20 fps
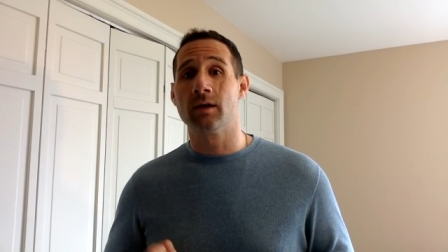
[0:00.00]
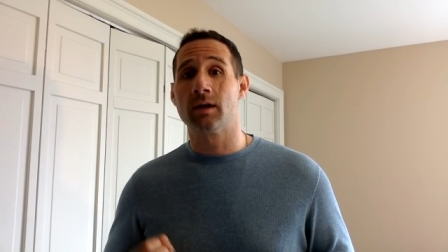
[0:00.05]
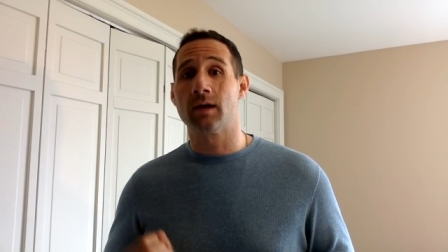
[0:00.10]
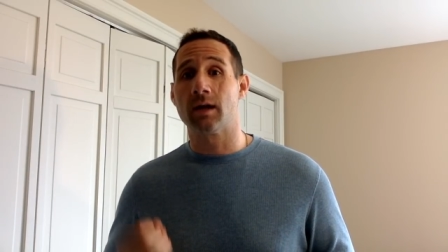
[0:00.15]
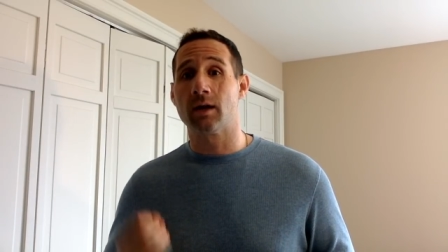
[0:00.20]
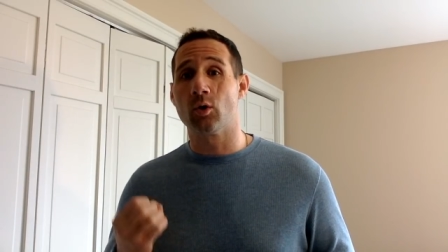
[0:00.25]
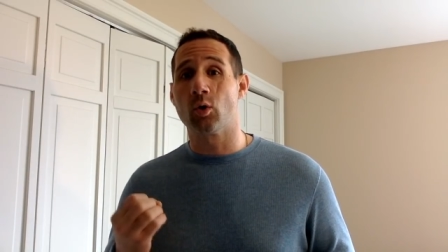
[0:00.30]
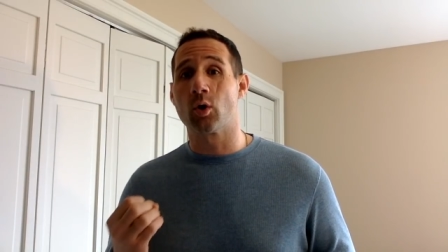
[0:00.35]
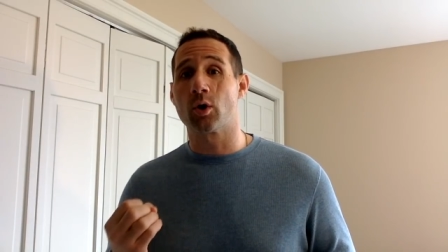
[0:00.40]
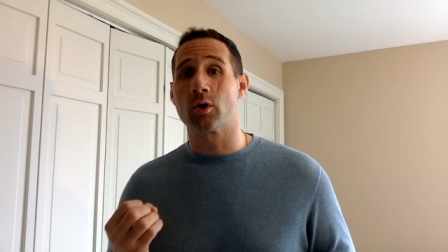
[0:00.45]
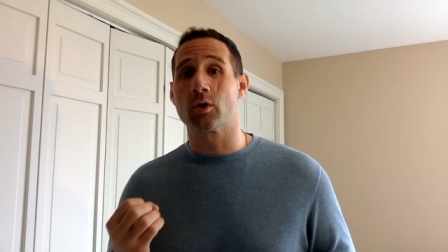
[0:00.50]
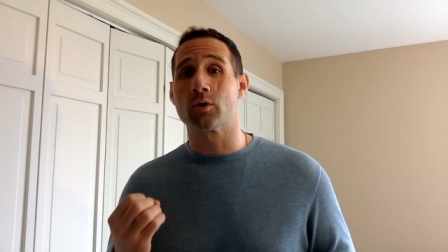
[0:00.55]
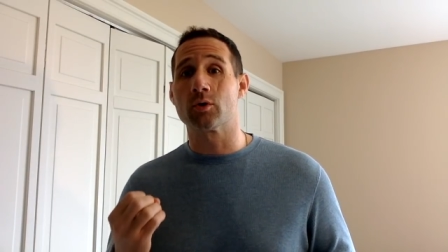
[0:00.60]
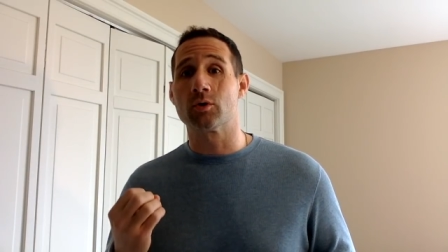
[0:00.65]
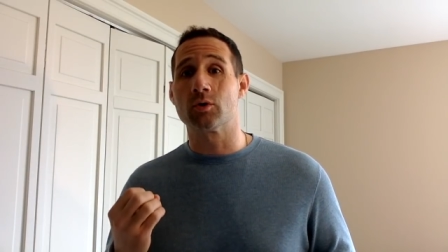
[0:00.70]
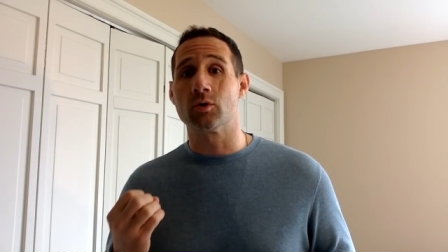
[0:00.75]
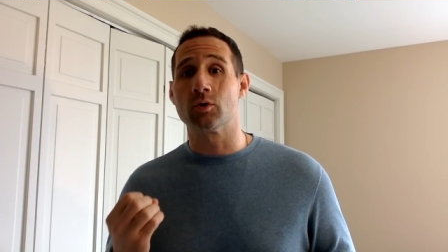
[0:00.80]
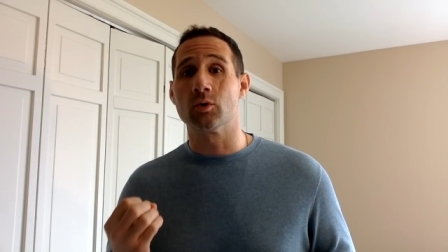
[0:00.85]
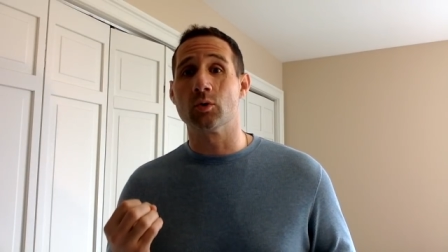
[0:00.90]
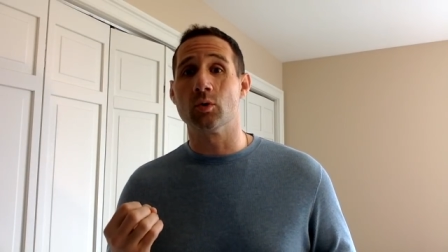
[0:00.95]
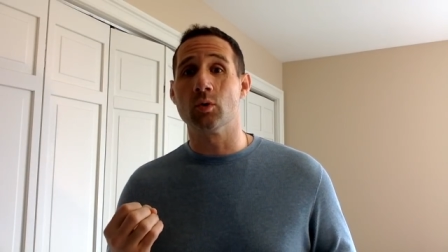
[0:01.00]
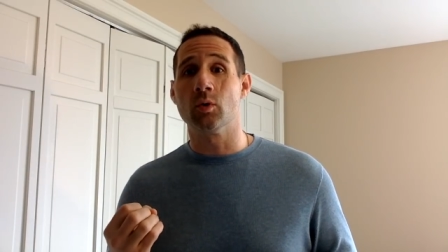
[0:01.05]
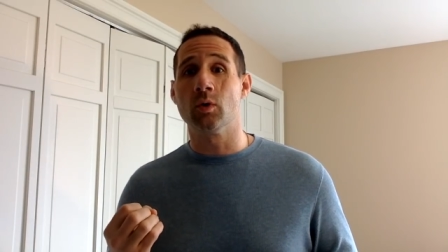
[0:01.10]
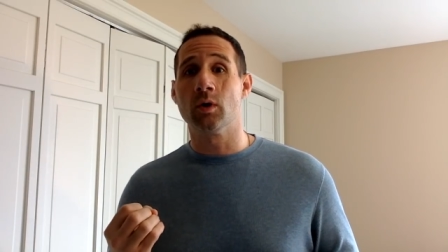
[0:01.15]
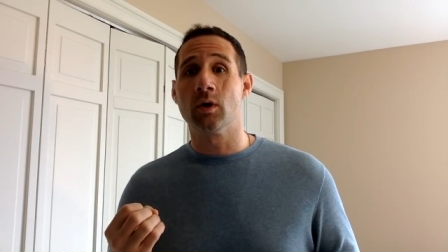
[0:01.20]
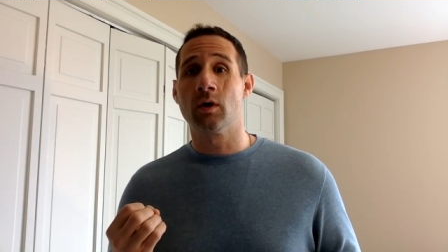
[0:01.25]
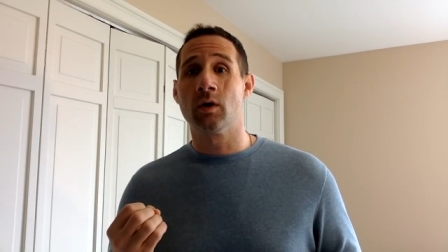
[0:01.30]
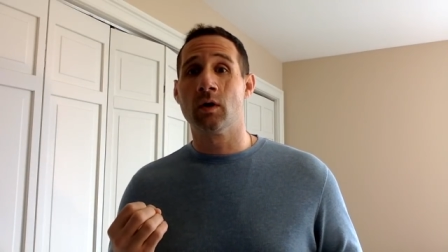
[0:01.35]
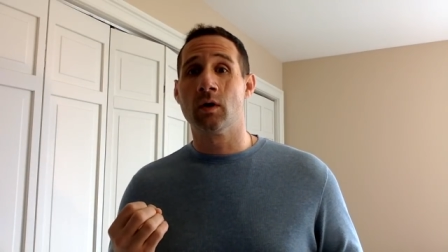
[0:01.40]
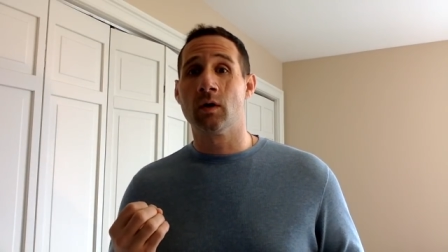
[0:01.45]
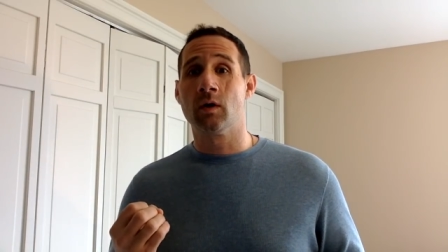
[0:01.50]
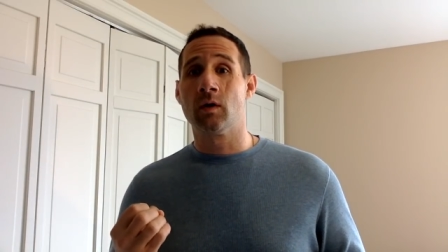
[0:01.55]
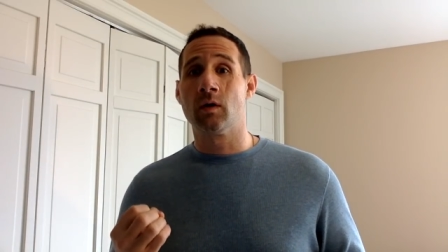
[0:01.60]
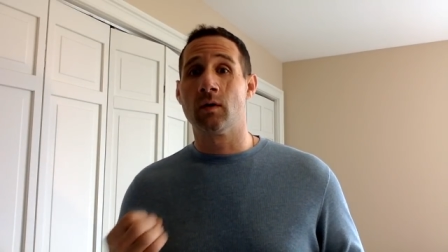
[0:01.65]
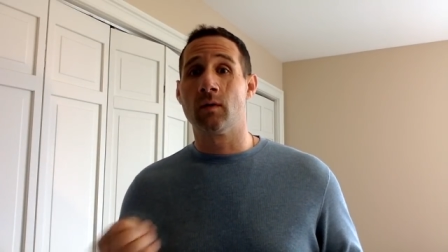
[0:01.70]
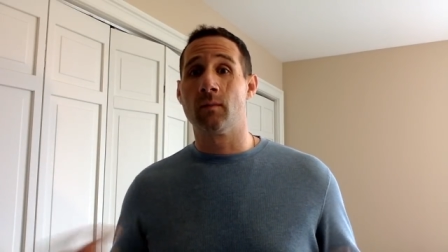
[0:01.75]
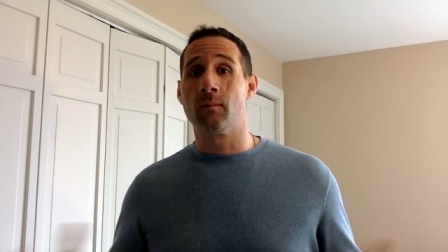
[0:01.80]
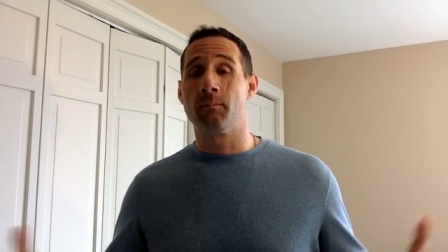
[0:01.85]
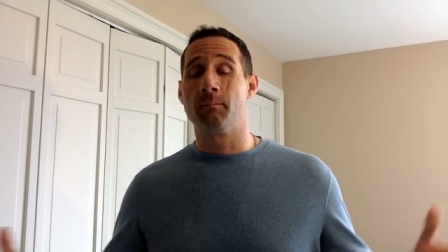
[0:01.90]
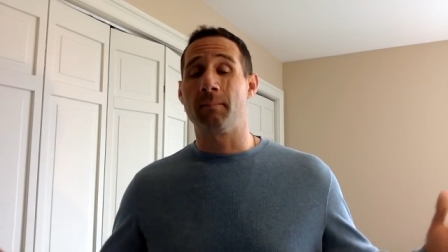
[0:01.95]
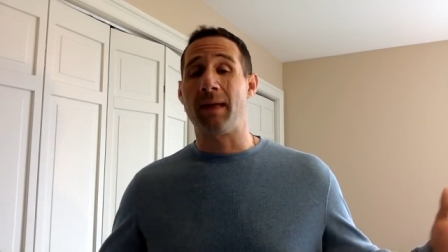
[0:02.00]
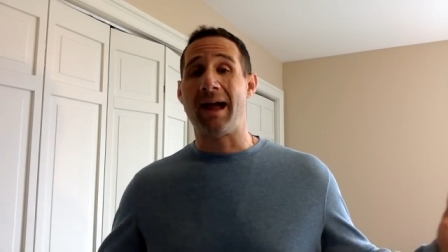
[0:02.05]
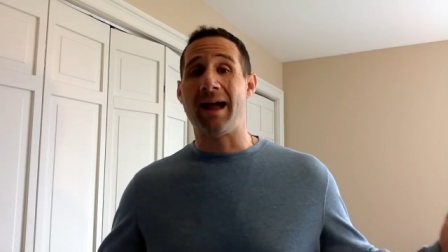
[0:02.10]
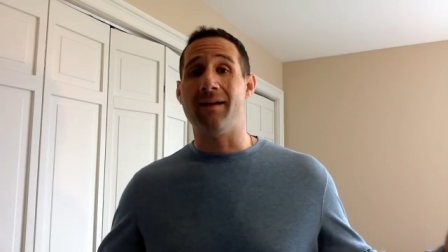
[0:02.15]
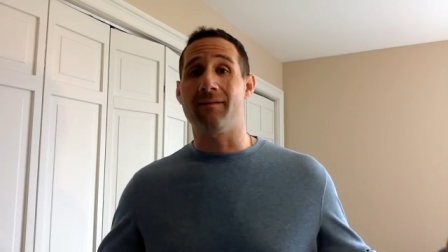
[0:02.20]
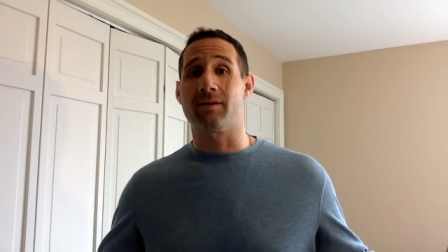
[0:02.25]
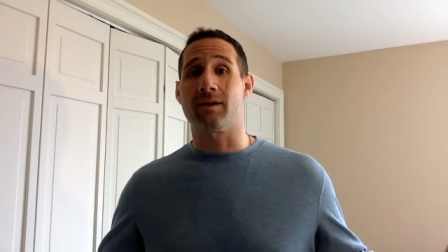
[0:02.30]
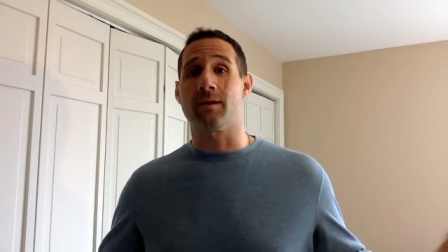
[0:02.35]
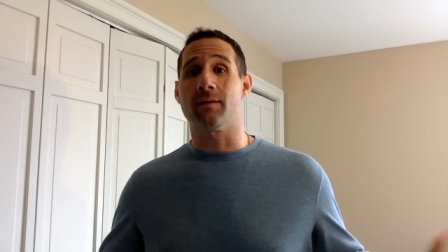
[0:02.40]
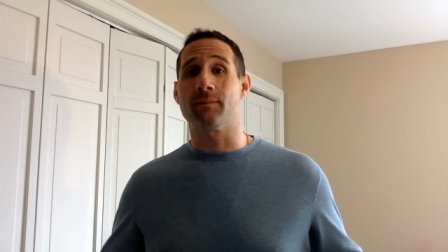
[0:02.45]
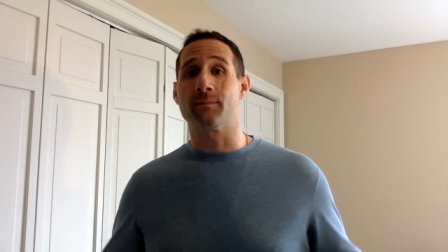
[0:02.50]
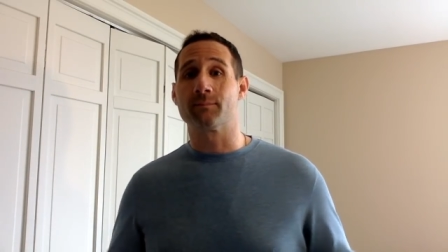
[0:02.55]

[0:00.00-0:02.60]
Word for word: in order to have it.